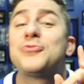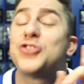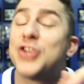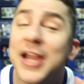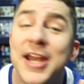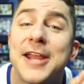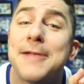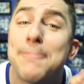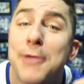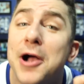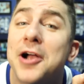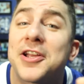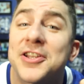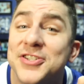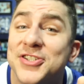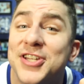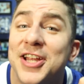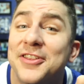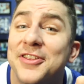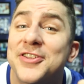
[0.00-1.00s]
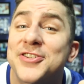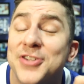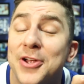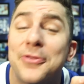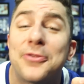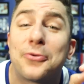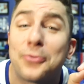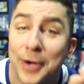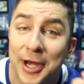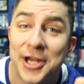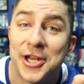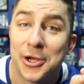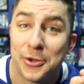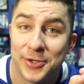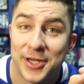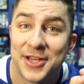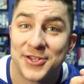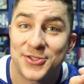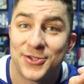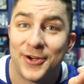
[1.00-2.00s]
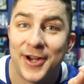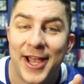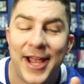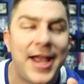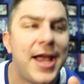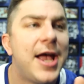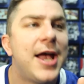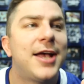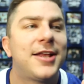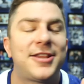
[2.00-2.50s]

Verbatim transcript: JD Bunkis said this on the radio yesterday